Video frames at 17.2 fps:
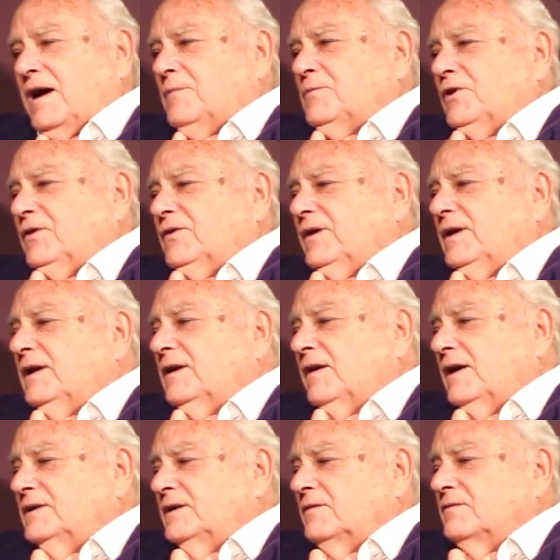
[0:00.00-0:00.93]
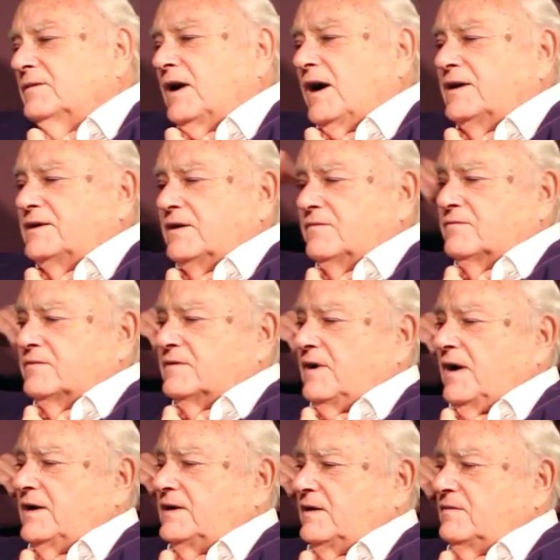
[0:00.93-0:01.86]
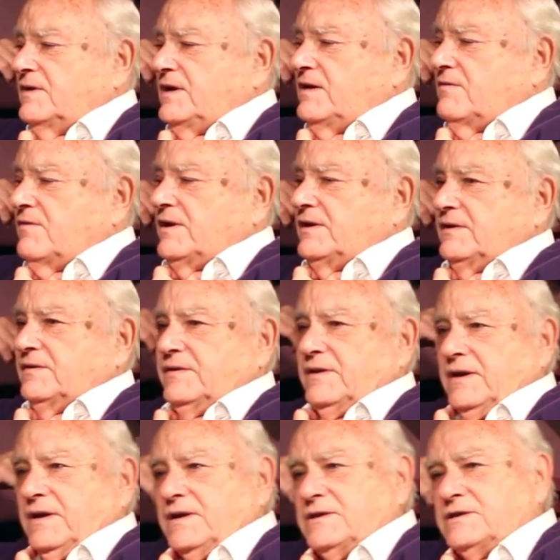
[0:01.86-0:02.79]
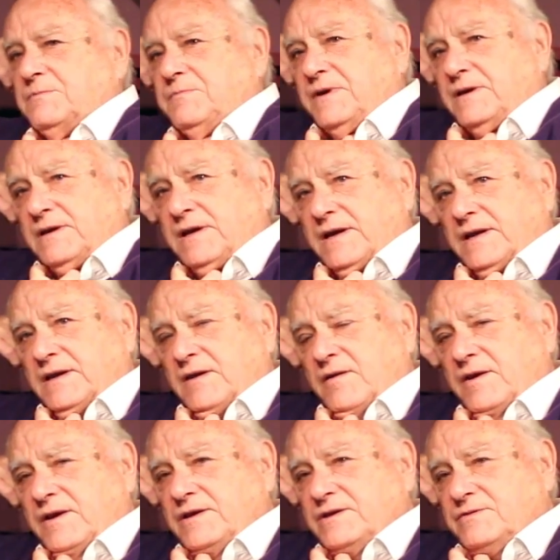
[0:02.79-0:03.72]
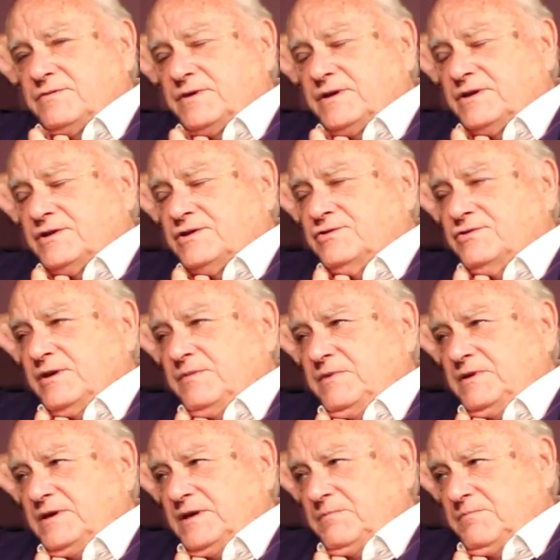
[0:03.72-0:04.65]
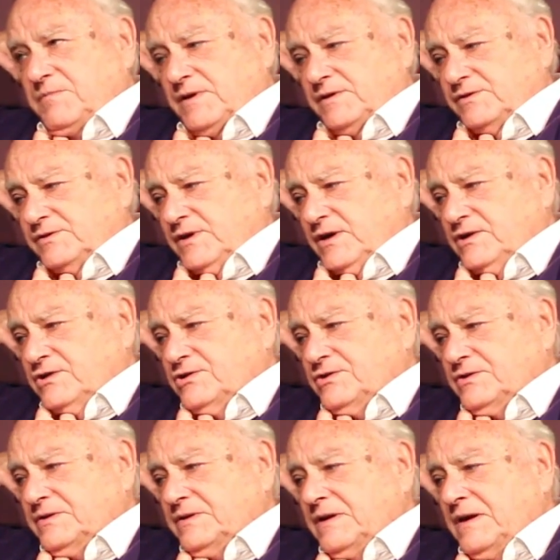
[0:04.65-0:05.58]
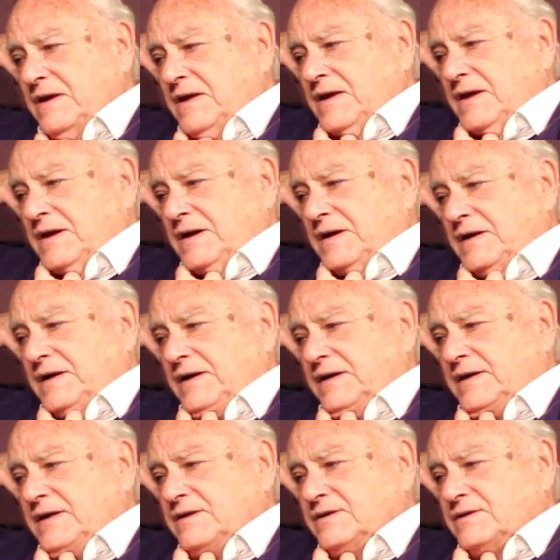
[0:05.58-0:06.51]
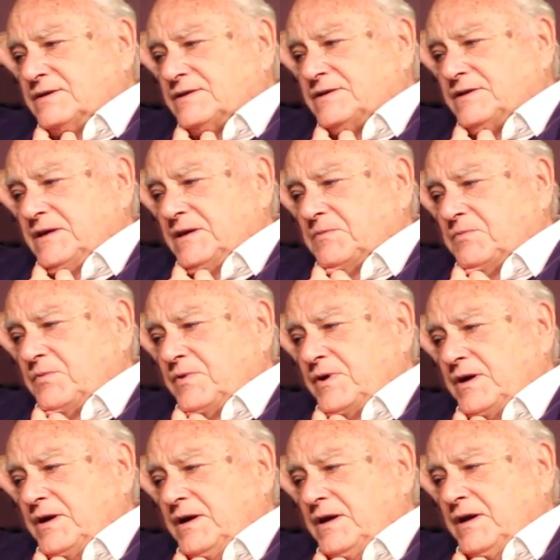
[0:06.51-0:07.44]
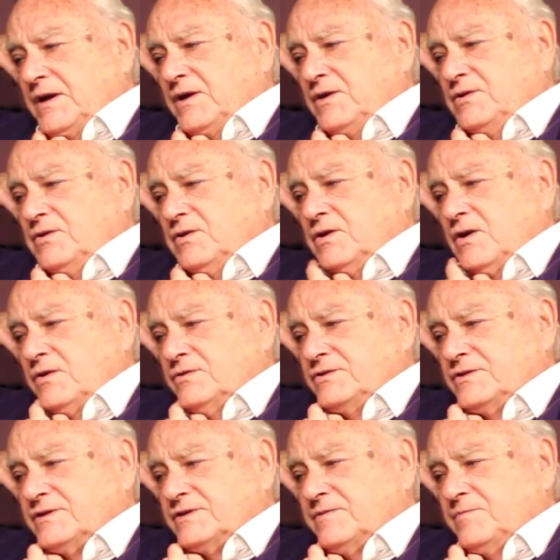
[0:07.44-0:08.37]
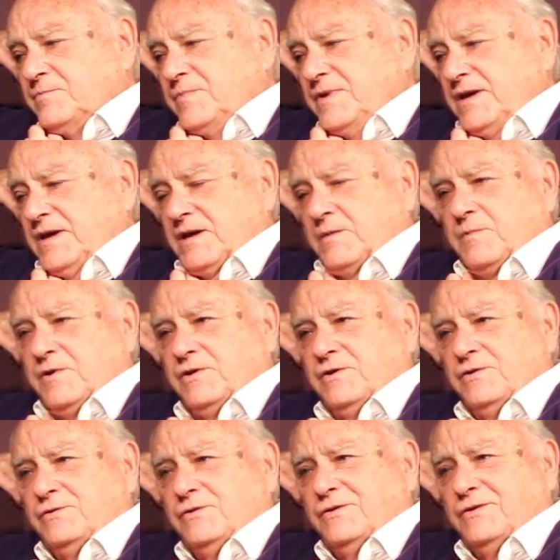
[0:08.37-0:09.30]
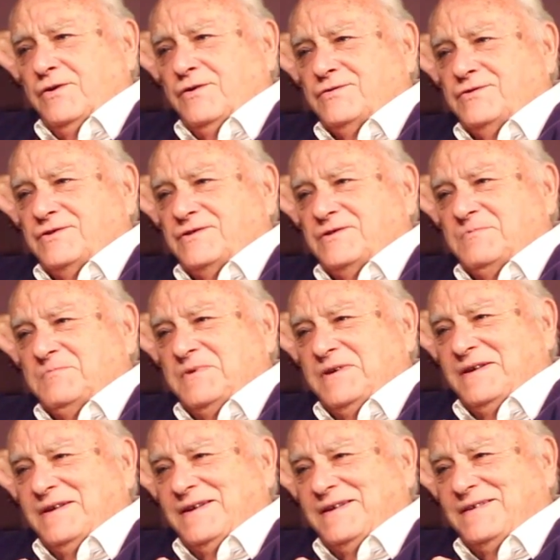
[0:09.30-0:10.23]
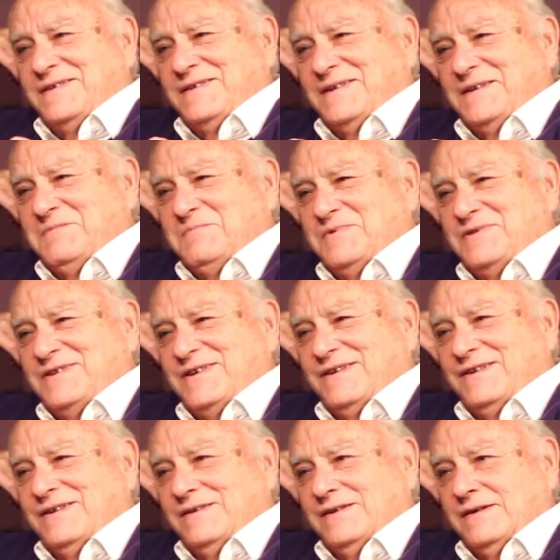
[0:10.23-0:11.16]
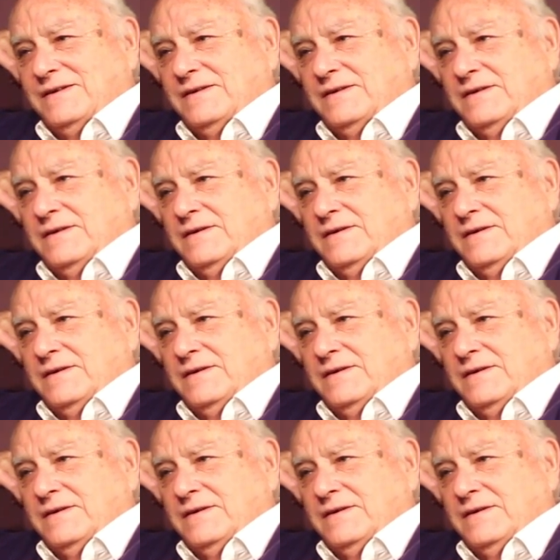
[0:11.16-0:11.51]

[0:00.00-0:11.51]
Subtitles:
I'm not there. I don't hear anything. It's a bit like going into an extremely deep meditation, akin to sleep, where you're conscious of being, but you're not conscious of being anything in particular.